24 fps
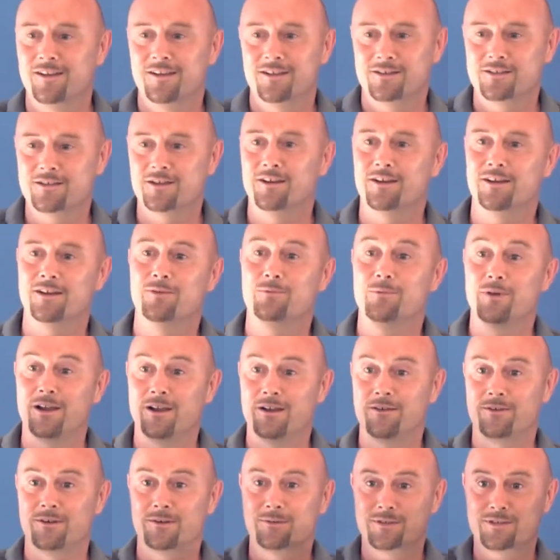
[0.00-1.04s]
chinaware,
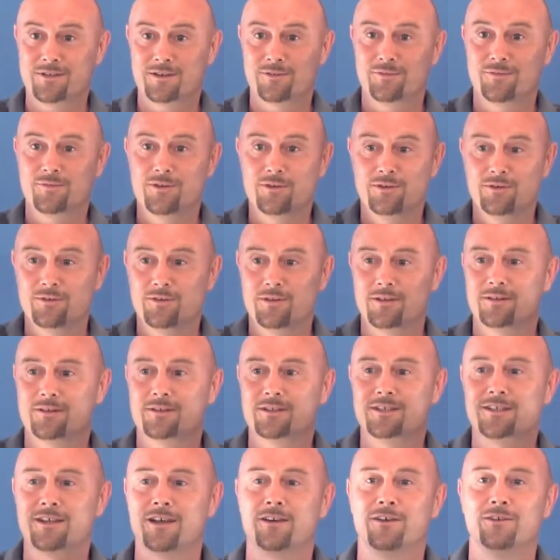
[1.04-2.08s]
and I was going to fill the
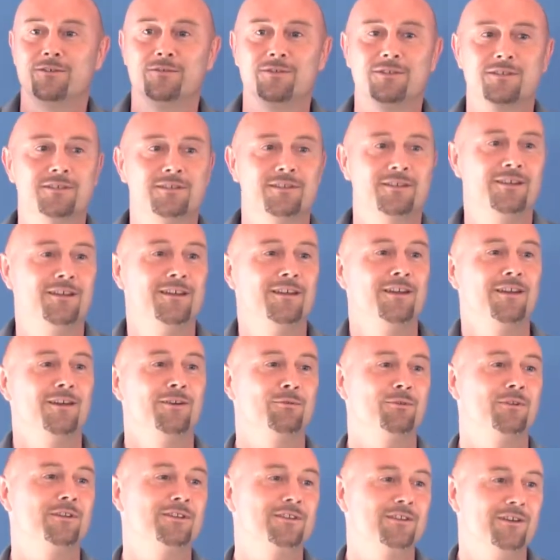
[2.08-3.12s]
shelves
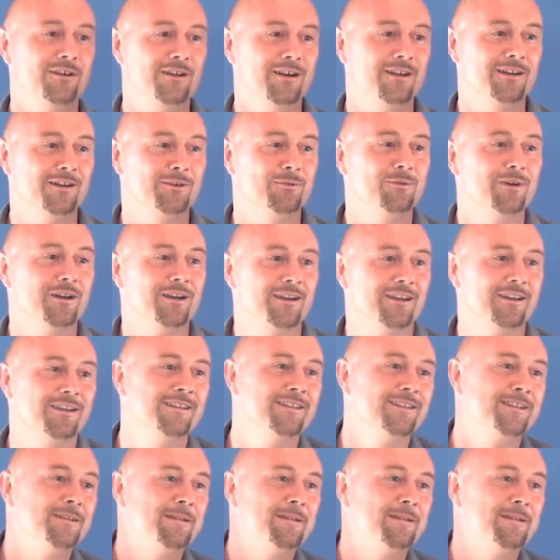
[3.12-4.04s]
with chinaware.